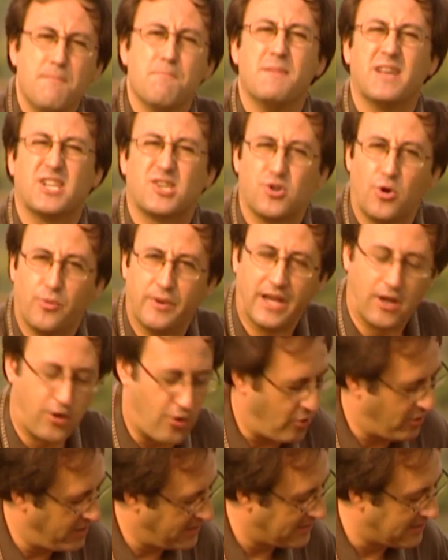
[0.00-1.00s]
because among
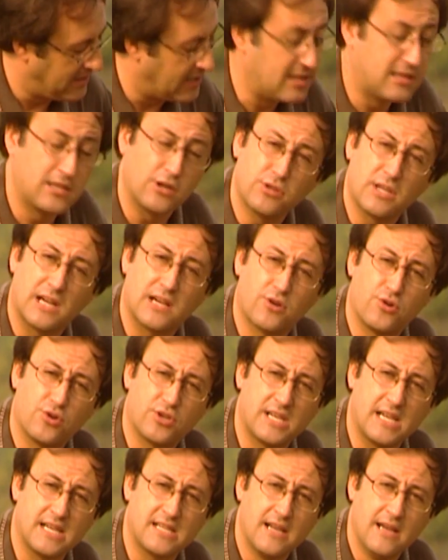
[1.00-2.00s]
other things,
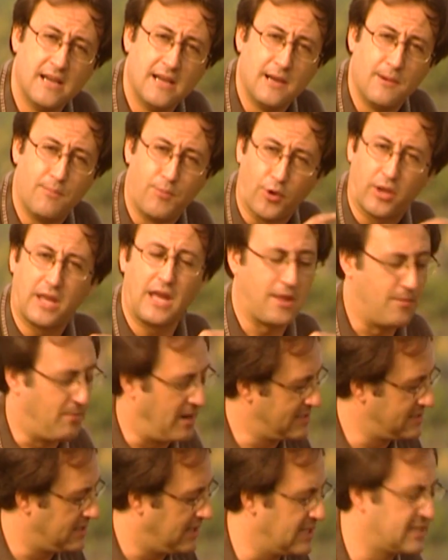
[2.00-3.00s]
and on top of
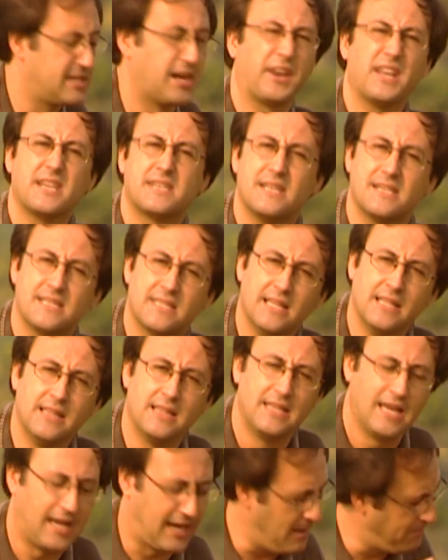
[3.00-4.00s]
everything else,
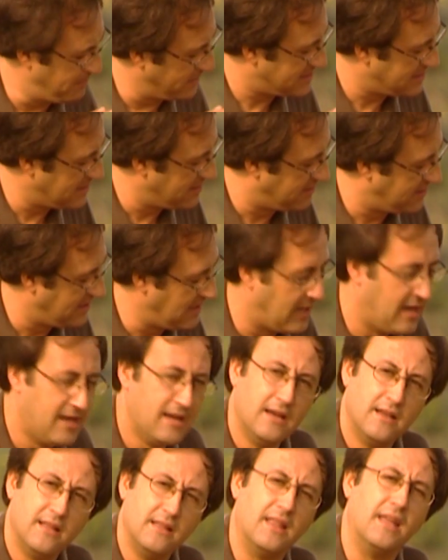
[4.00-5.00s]
it is resistance to the
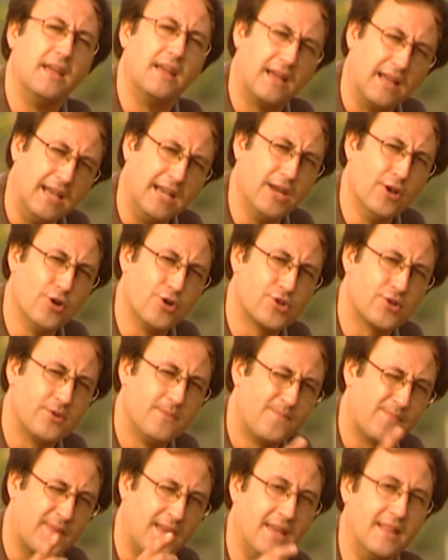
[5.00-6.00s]
presence of
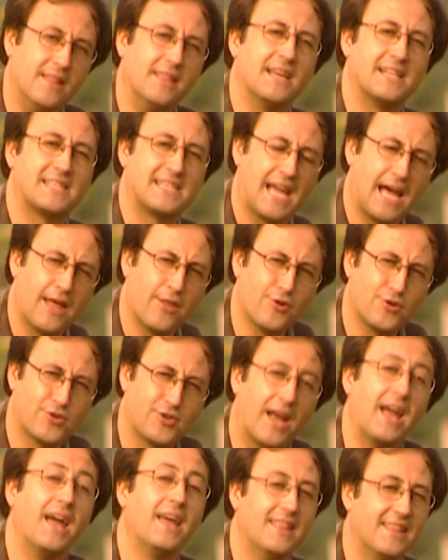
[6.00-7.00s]
unwanted and
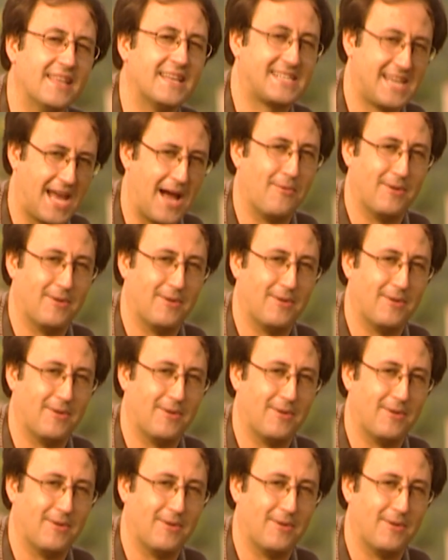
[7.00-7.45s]
undesirable tenants.